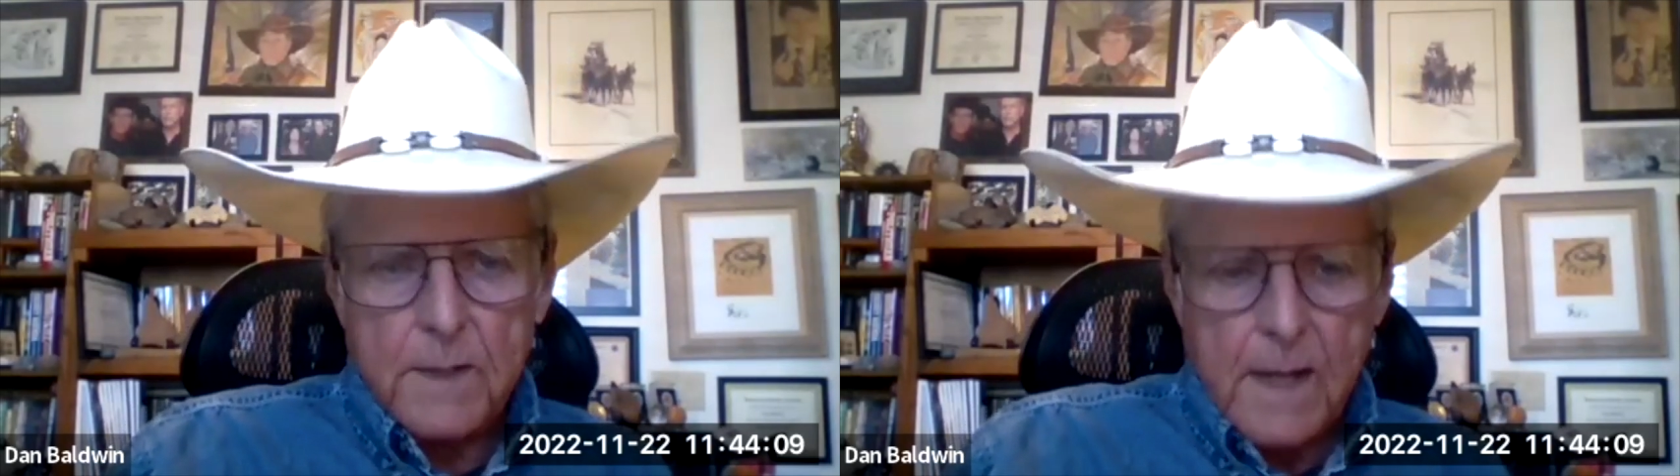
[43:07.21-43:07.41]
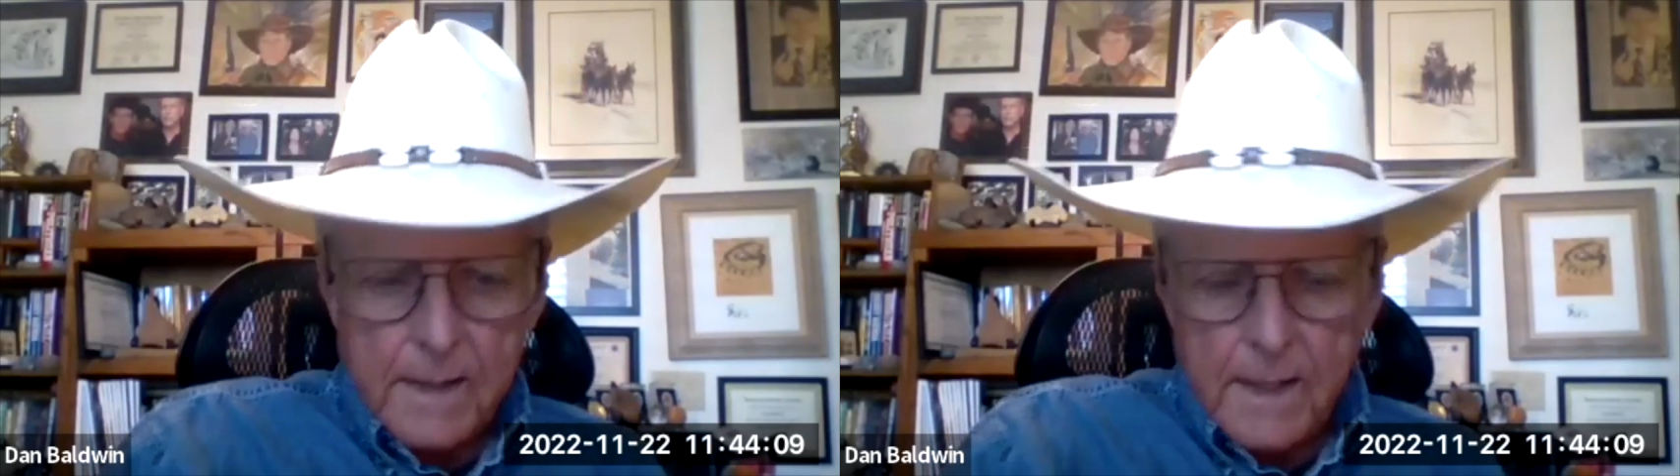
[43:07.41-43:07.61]

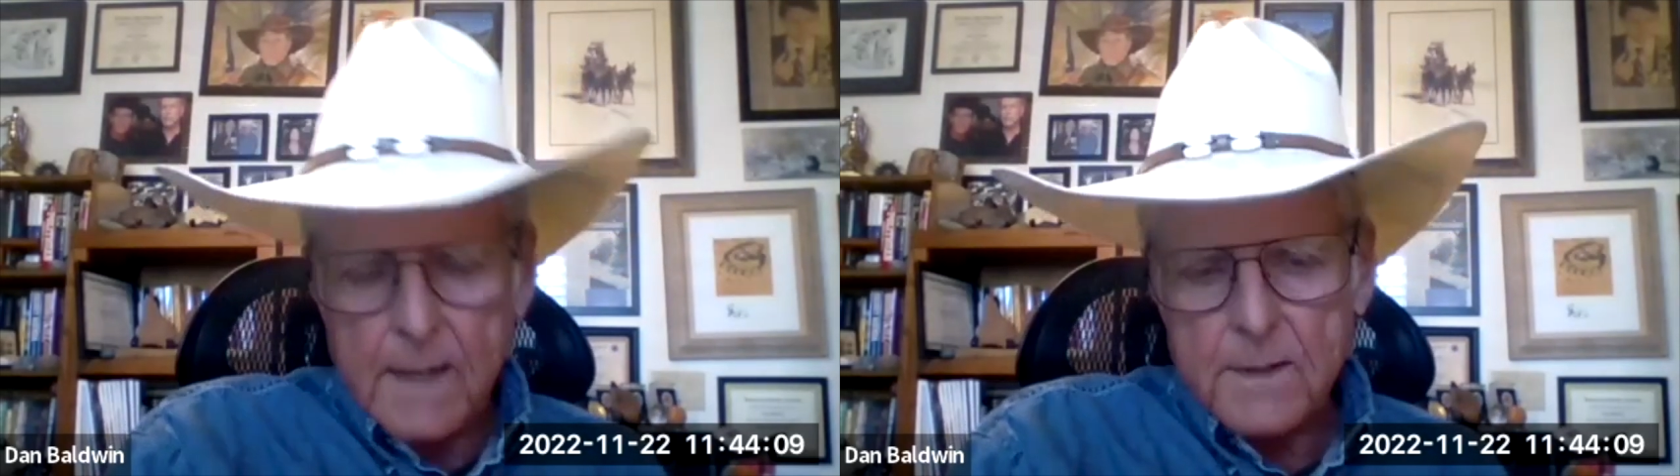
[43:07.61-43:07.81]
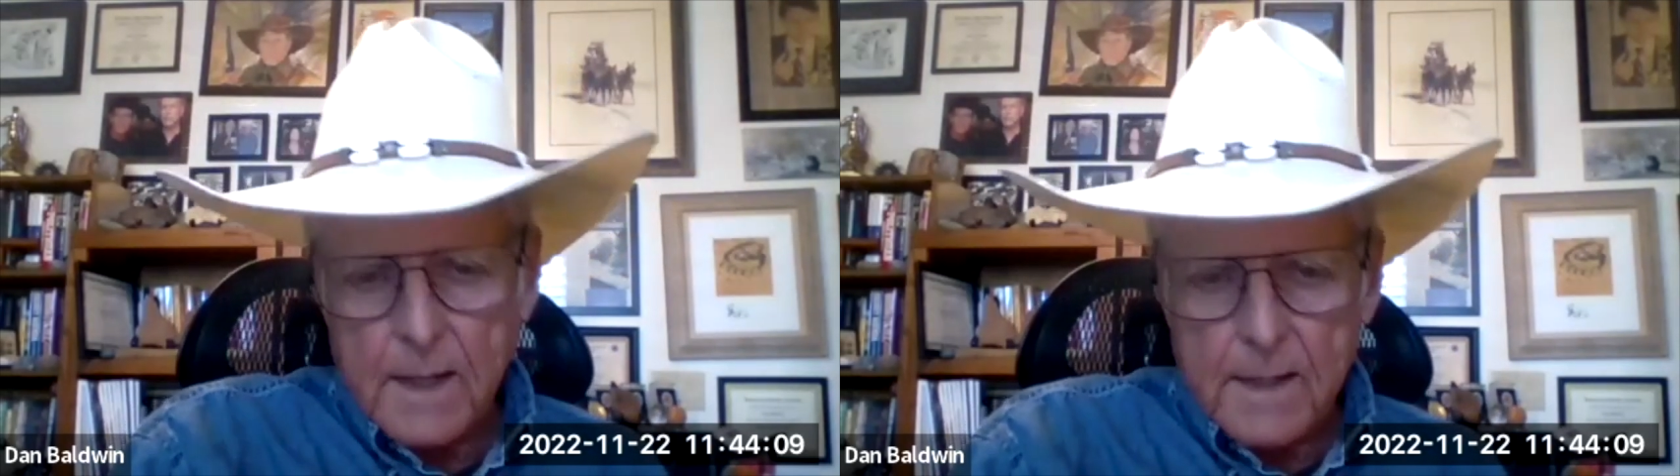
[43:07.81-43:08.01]
and then
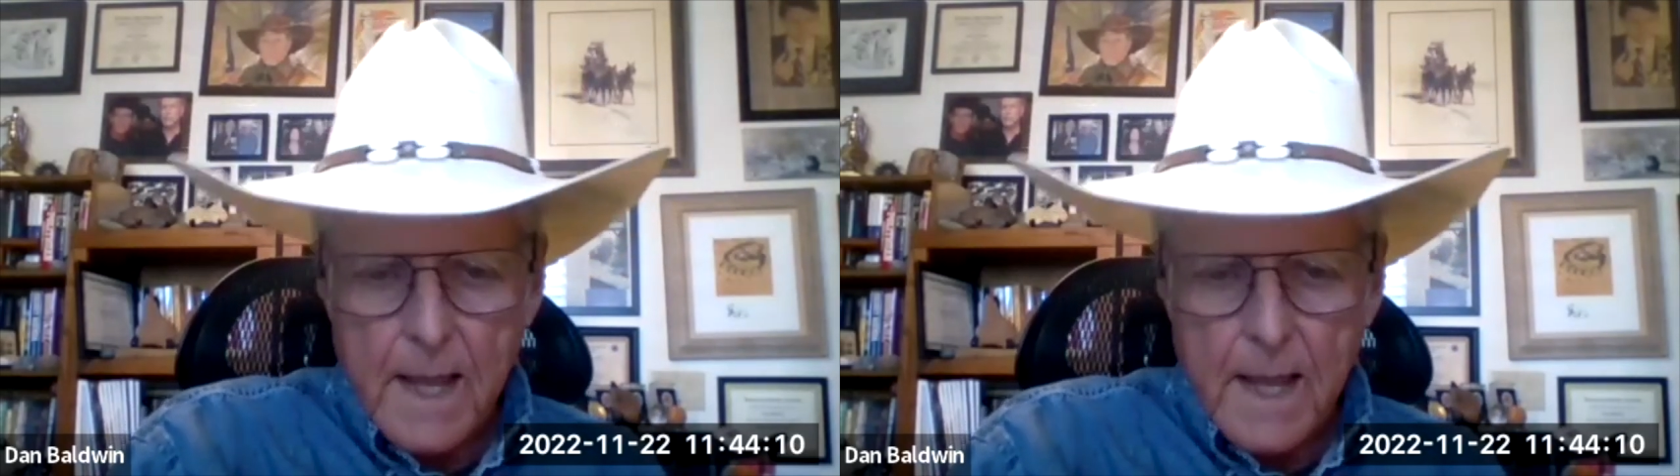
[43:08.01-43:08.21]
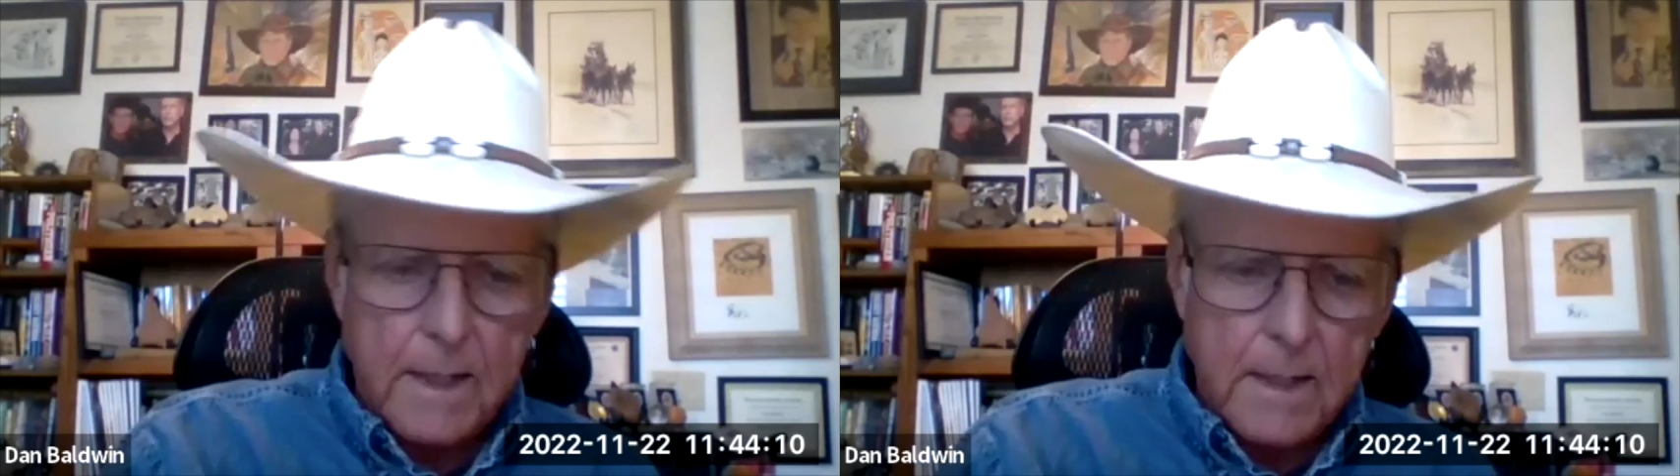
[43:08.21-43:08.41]
I sat
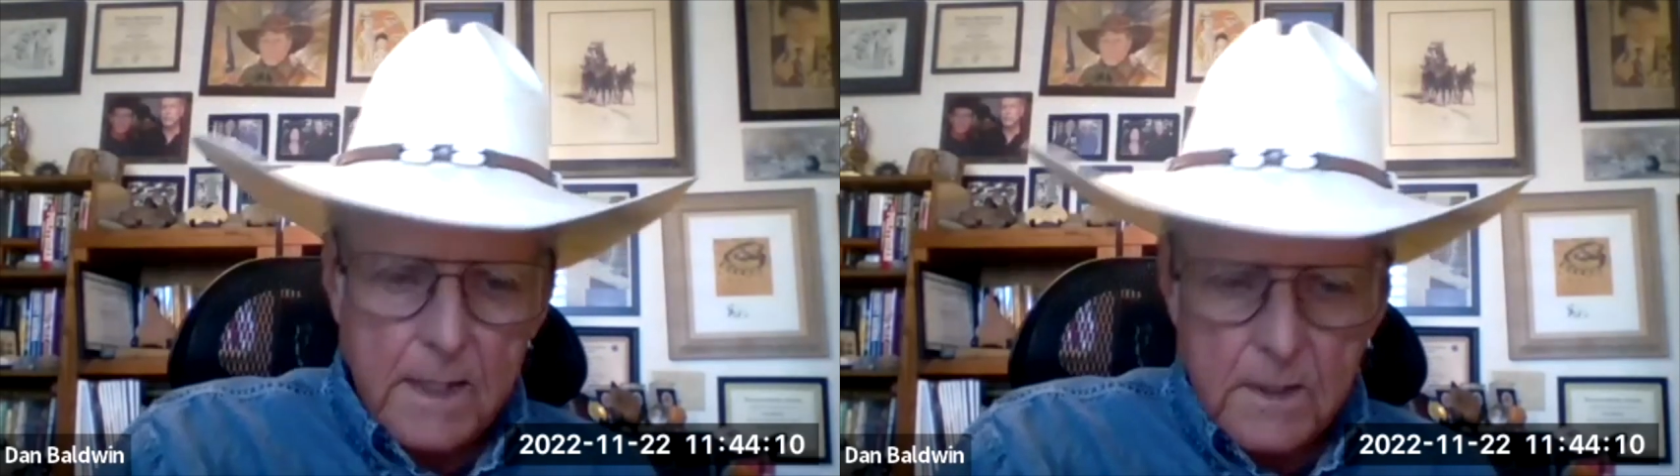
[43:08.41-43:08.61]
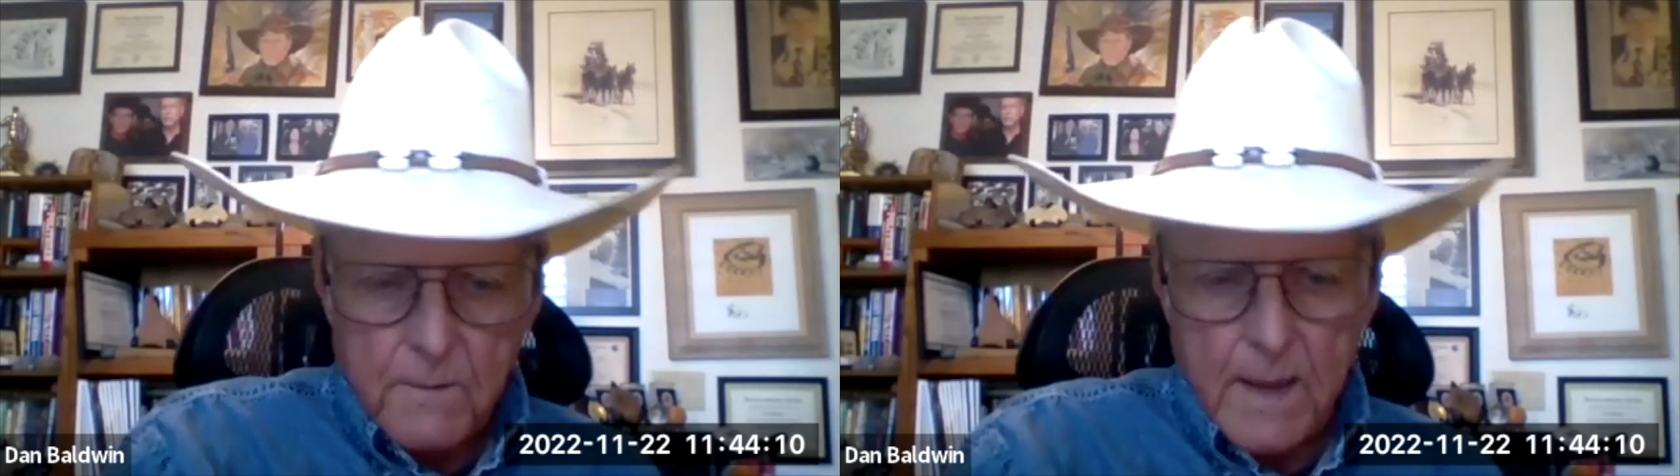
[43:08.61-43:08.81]
down in
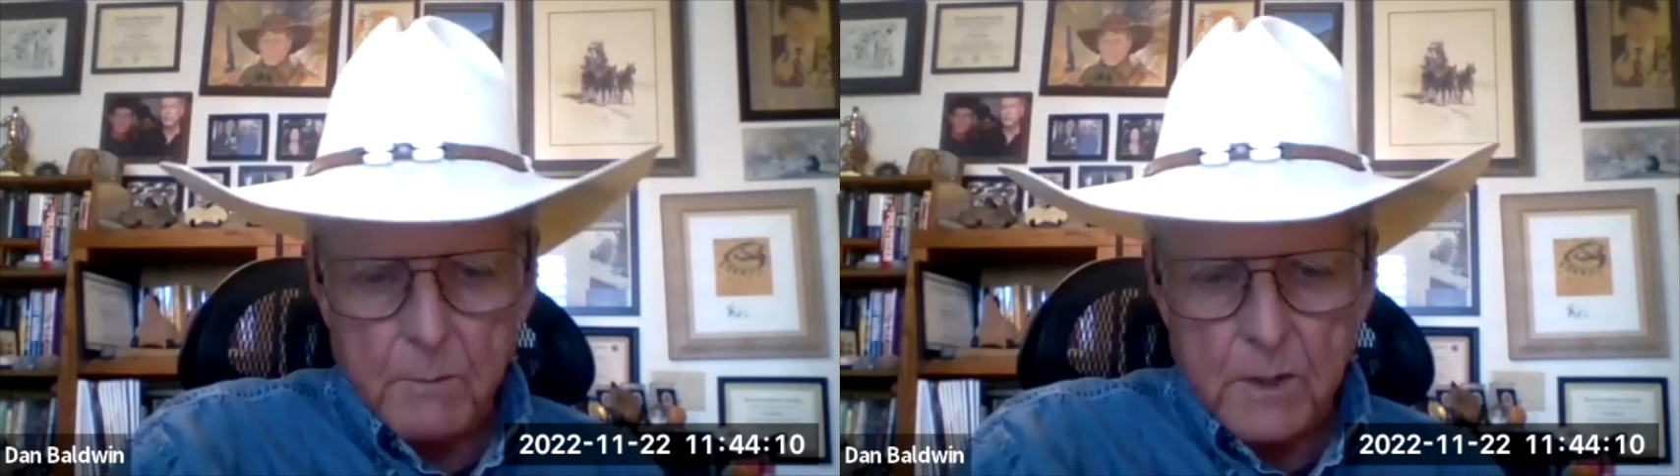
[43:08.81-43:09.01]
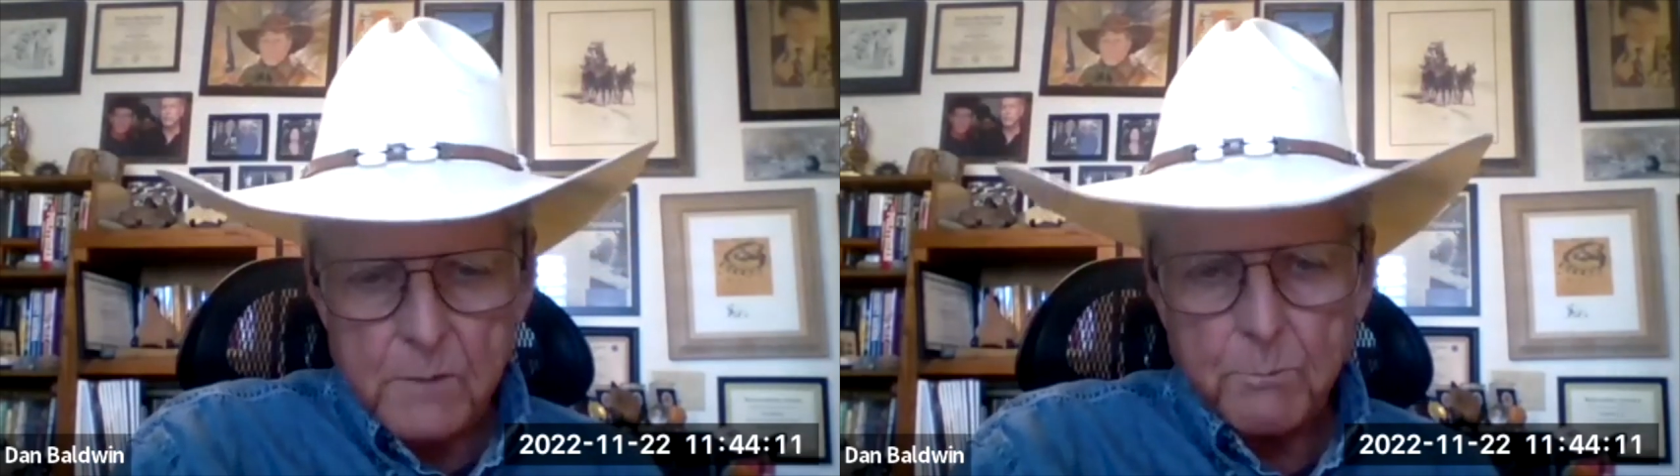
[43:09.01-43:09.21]
his
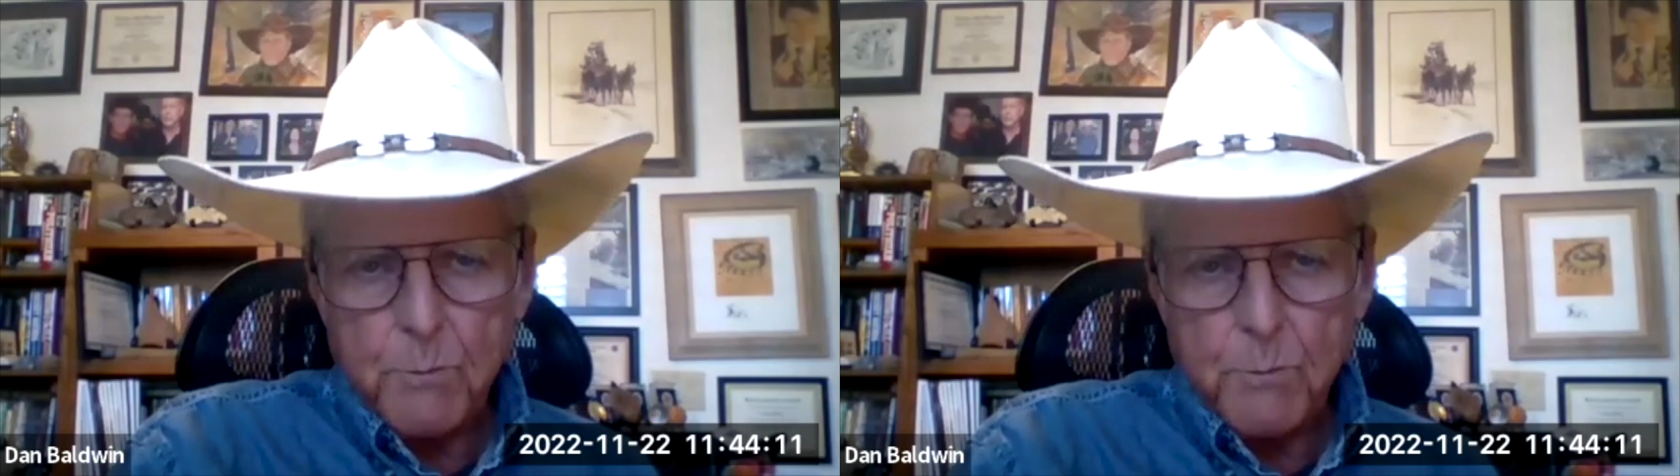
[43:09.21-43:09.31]
family's